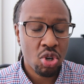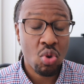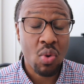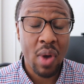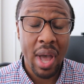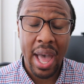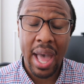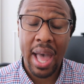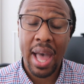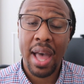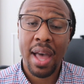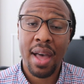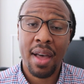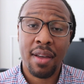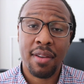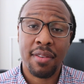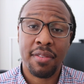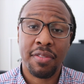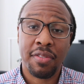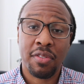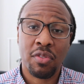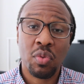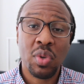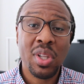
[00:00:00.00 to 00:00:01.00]

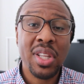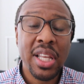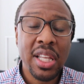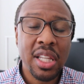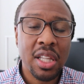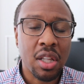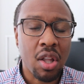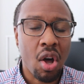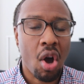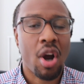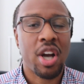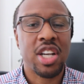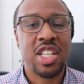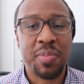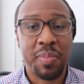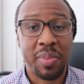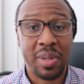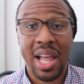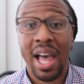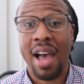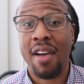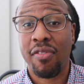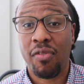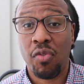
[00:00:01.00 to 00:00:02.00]
have really large
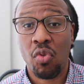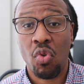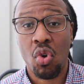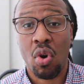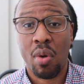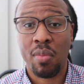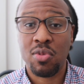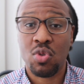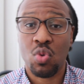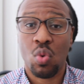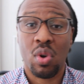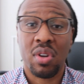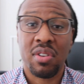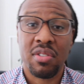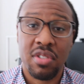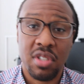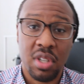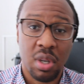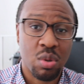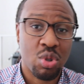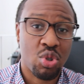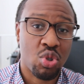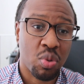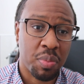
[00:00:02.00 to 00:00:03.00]
platforms on
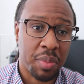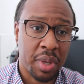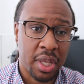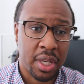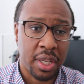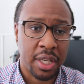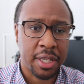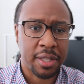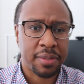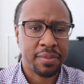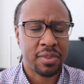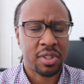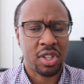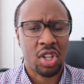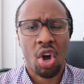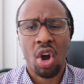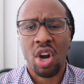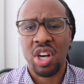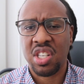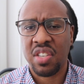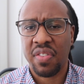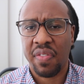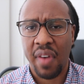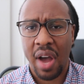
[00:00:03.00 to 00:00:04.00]
social media,
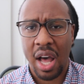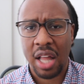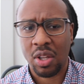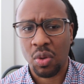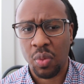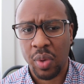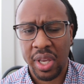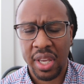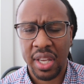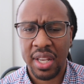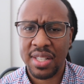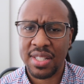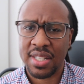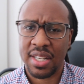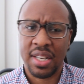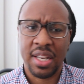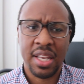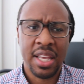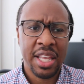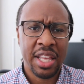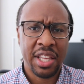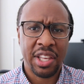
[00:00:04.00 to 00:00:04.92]
large followings, and